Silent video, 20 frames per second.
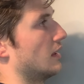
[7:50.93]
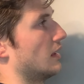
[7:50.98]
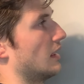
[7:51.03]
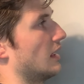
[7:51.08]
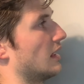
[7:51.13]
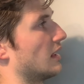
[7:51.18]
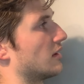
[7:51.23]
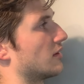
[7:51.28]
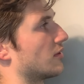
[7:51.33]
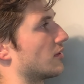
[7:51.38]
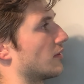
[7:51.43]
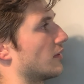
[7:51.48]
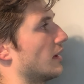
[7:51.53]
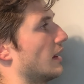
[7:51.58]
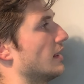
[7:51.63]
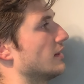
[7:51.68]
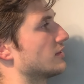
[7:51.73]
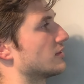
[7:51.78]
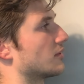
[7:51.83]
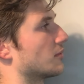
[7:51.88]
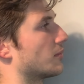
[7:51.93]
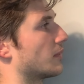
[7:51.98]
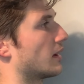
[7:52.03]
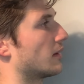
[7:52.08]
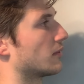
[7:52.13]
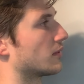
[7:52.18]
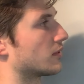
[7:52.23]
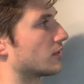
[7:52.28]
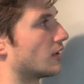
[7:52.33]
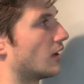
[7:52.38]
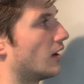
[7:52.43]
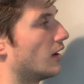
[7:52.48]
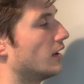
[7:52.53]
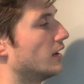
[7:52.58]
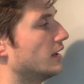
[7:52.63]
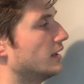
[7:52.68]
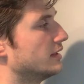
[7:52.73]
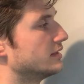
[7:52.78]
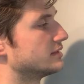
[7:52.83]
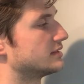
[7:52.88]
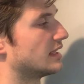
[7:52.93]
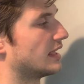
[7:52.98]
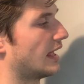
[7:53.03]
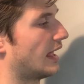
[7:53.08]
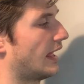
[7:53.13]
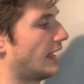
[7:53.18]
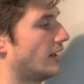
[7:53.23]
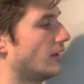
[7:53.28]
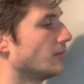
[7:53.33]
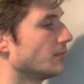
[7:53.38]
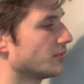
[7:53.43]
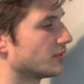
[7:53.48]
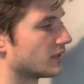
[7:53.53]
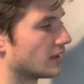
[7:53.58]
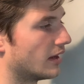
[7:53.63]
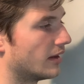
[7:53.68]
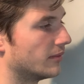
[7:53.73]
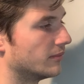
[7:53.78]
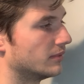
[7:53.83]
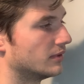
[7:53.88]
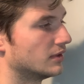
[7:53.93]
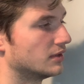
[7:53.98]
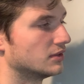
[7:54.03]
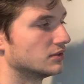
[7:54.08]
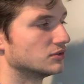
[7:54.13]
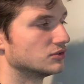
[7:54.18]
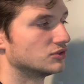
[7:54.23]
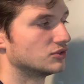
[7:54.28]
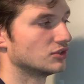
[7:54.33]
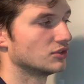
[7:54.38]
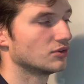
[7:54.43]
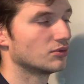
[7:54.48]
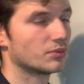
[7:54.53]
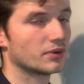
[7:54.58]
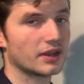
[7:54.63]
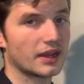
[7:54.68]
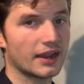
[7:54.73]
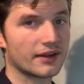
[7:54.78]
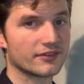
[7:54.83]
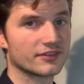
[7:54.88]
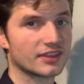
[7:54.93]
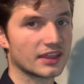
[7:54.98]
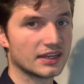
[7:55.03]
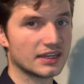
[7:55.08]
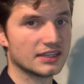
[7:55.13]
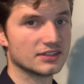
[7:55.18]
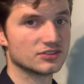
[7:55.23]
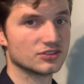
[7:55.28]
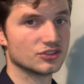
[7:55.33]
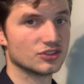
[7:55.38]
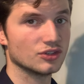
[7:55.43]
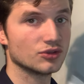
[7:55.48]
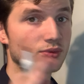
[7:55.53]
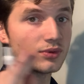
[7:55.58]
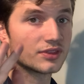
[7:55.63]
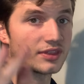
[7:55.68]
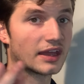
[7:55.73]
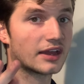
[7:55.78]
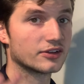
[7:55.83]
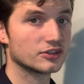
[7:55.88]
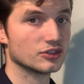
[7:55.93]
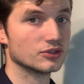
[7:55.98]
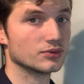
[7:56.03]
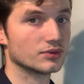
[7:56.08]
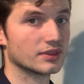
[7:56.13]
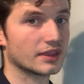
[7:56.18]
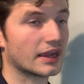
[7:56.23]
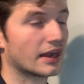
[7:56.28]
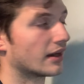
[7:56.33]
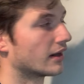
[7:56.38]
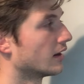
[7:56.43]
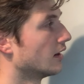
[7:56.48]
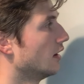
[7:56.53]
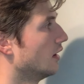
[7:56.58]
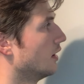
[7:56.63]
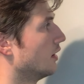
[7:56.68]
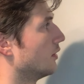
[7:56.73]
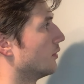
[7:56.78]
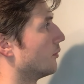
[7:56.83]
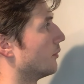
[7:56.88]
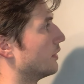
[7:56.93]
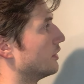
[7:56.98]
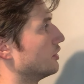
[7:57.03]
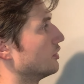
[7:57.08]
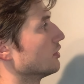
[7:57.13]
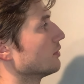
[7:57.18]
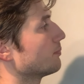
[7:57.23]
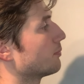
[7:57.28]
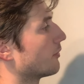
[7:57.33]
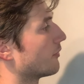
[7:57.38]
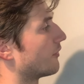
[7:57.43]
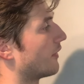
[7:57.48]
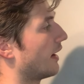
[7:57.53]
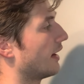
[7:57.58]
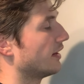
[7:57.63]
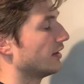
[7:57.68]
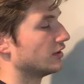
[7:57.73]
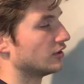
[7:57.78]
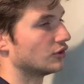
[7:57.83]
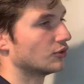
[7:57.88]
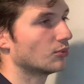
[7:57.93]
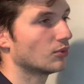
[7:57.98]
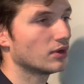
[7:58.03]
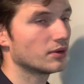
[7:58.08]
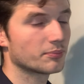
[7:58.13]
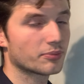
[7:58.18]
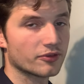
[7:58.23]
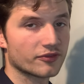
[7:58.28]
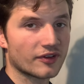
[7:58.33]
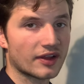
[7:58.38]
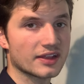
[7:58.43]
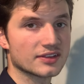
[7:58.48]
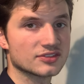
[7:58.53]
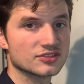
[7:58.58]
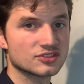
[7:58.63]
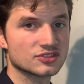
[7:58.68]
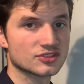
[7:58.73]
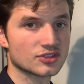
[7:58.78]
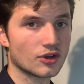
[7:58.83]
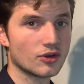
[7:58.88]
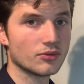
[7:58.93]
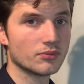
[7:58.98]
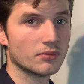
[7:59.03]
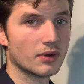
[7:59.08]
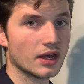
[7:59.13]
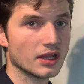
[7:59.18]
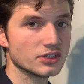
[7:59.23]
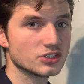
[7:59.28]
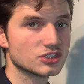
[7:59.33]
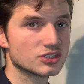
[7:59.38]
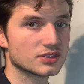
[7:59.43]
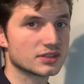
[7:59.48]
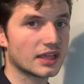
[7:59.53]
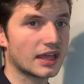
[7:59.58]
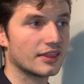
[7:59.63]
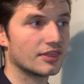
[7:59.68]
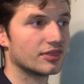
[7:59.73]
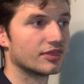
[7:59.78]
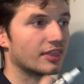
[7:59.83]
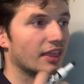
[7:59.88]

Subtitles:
it creates the wherewithal to help them do whatever they need to do without you there. When you're providing, you want to provide so much that